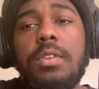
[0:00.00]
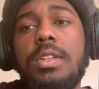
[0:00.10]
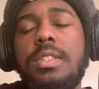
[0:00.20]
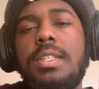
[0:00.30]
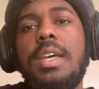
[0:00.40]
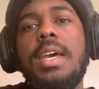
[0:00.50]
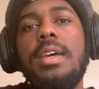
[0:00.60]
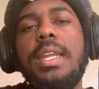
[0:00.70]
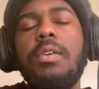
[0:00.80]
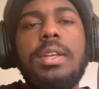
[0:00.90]
Because
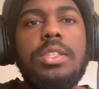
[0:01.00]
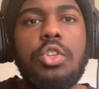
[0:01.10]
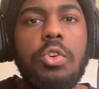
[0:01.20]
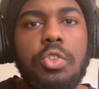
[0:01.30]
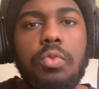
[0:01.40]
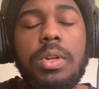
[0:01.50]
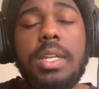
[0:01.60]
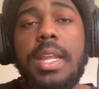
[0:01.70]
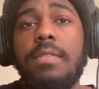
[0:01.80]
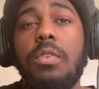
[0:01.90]
they were children when
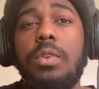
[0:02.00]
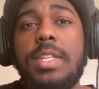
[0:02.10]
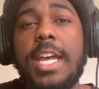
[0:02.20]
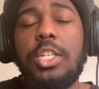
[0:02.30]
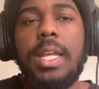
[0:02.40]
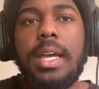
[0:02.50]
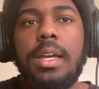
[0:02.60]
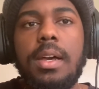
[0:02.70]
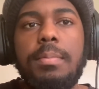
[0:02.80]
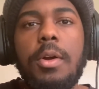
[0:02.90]
Endeavor was actually, like, a
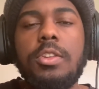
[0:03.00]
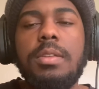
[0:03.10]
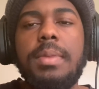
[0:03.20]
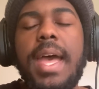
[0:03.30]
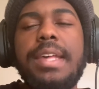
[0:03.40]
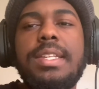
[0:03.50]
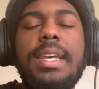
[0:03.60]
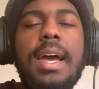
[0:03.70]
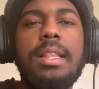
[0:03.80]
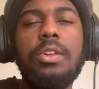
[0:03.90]
good person. But as they
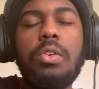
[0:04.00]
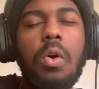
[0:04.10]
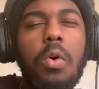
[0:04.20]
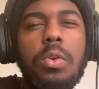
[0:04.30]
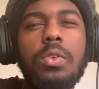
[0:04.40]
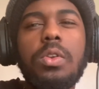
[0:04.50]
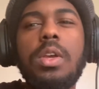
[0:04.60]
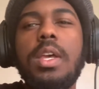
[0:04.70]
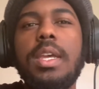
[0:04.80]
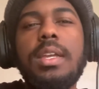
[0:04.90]
got a little older,
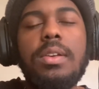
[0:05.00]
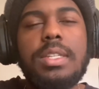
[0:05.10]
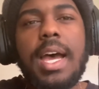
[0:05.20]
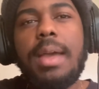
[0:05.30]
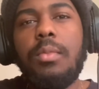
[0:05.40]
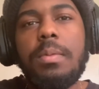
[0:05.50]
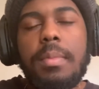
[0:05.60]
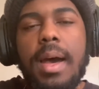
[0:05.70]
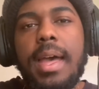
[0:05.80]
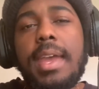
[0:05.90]
you know, time went
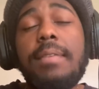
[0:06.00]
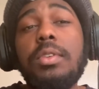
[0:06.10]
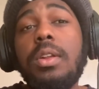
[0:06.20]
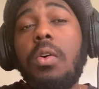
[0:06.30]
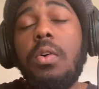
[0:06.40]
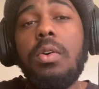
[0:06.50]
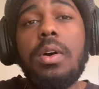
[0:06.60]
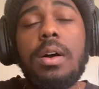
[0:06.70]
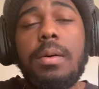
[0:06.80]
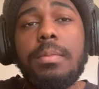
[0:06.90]
by after the
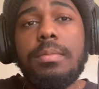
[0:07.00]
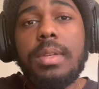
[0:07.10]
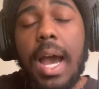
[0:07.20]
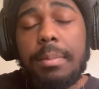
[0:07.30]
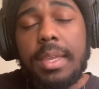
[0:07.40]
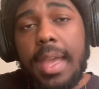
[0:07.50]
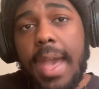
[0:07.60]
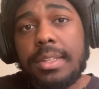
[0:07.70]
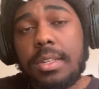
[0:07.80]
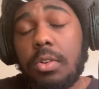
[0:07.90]
whole Dobby
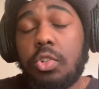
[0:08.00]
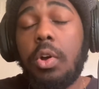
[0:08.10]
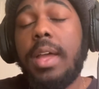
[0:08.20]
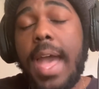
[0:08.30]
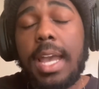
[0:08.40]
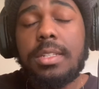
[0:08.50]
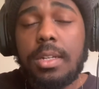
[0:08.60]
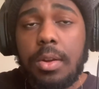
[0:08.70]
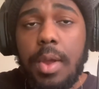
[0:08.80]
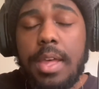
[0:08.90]
accident, or Toya
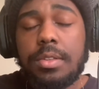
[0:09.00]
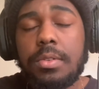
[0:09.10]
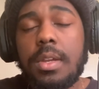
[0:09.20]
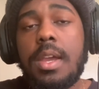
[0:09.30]
accident, rather.